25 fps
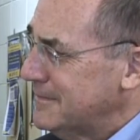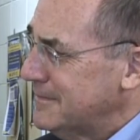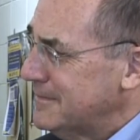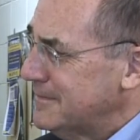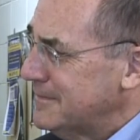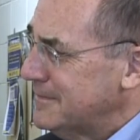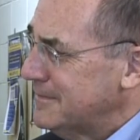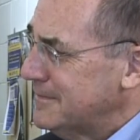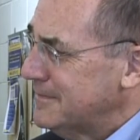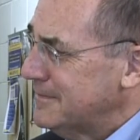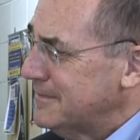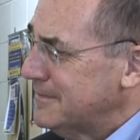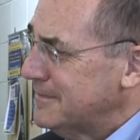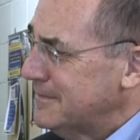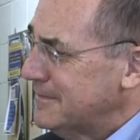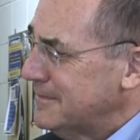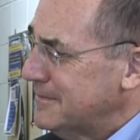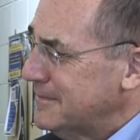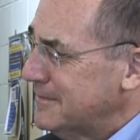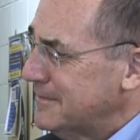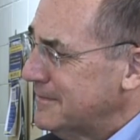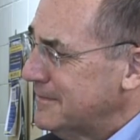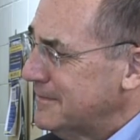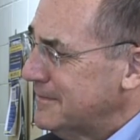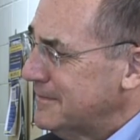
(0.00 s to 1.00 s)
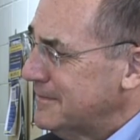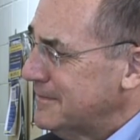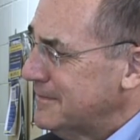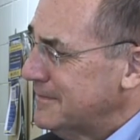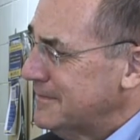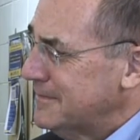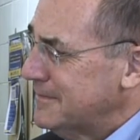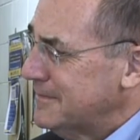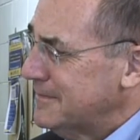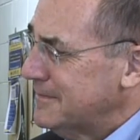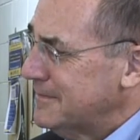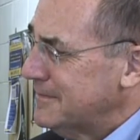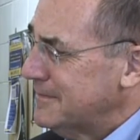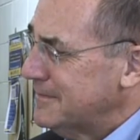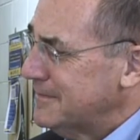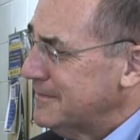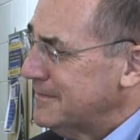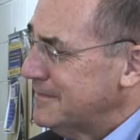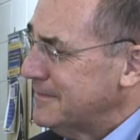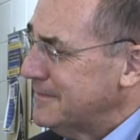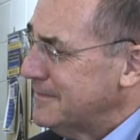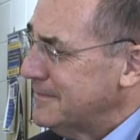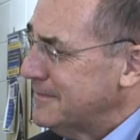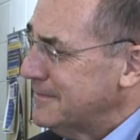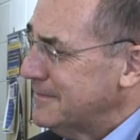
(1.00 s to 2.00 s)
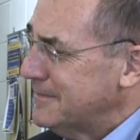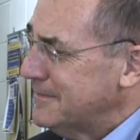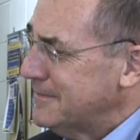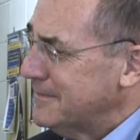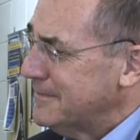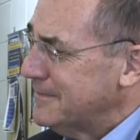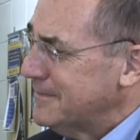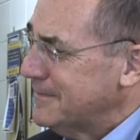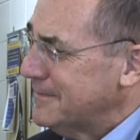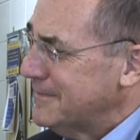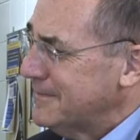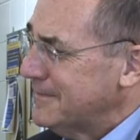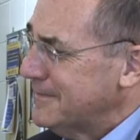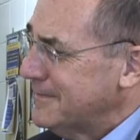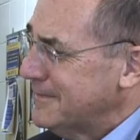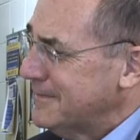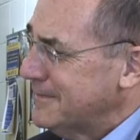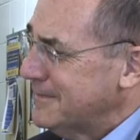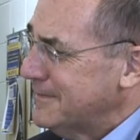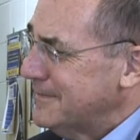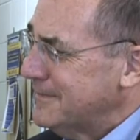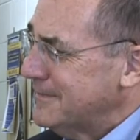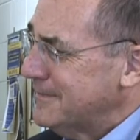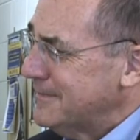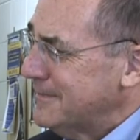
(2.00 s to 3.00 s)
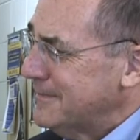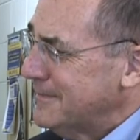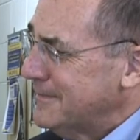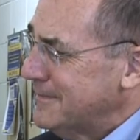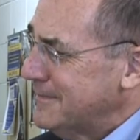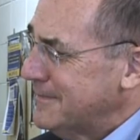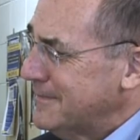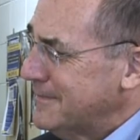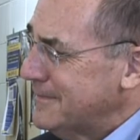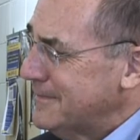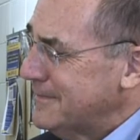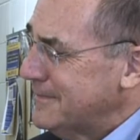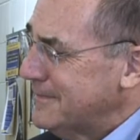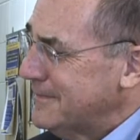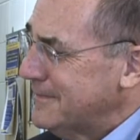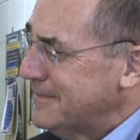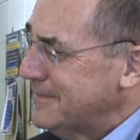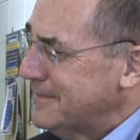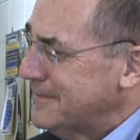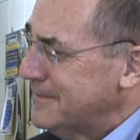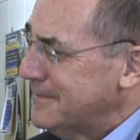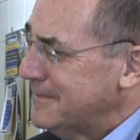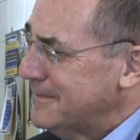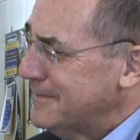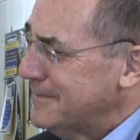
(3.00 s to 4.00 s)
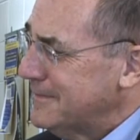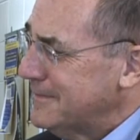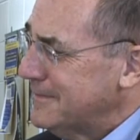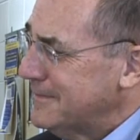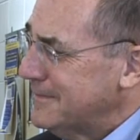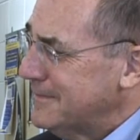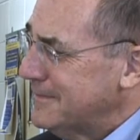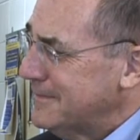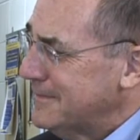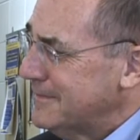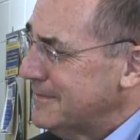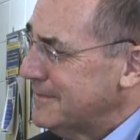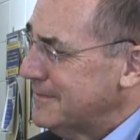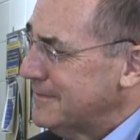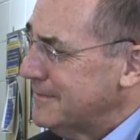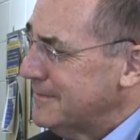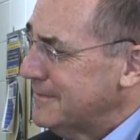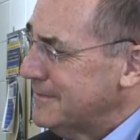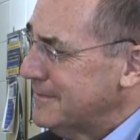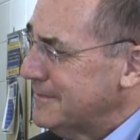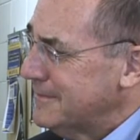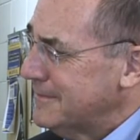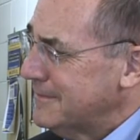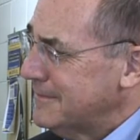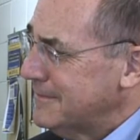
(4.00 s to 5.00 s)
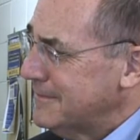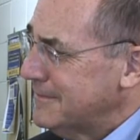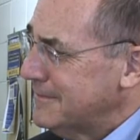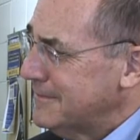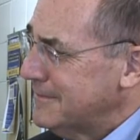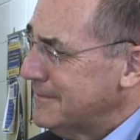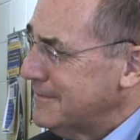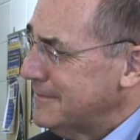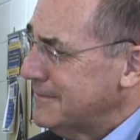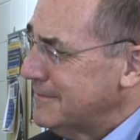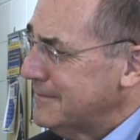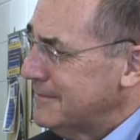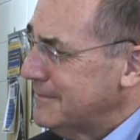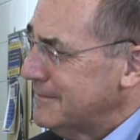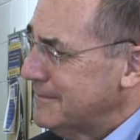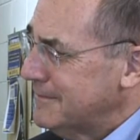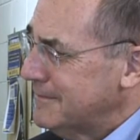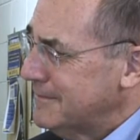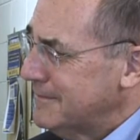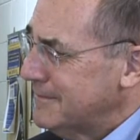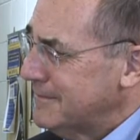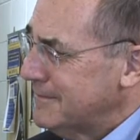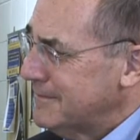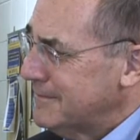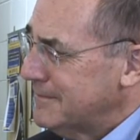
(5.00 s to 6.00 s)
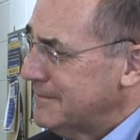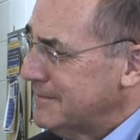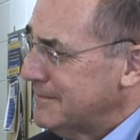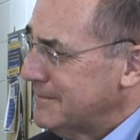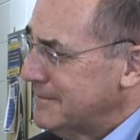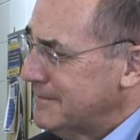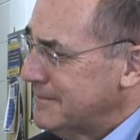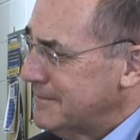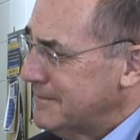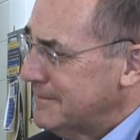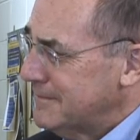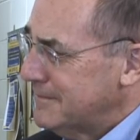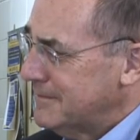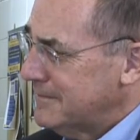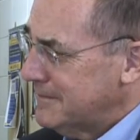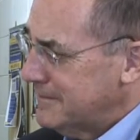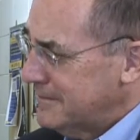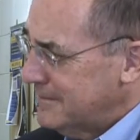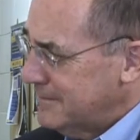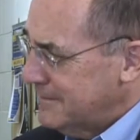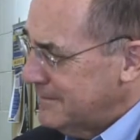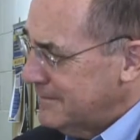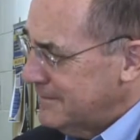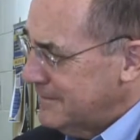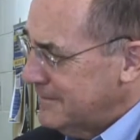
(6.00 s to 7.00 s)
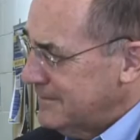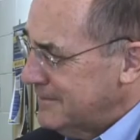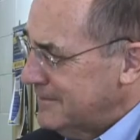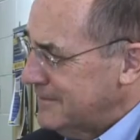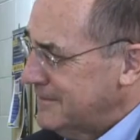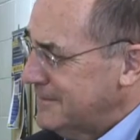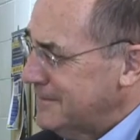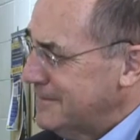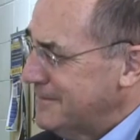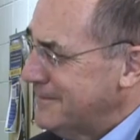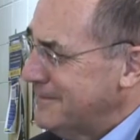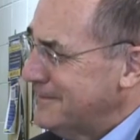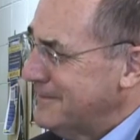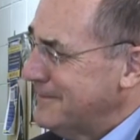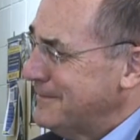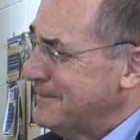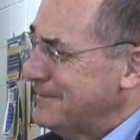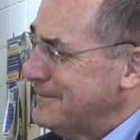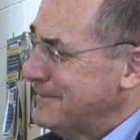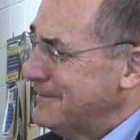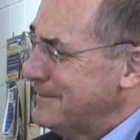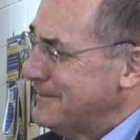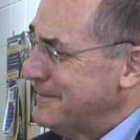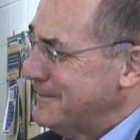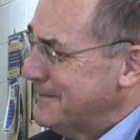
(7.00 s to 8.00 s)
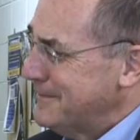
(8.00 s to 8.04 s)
The person shown says nothing.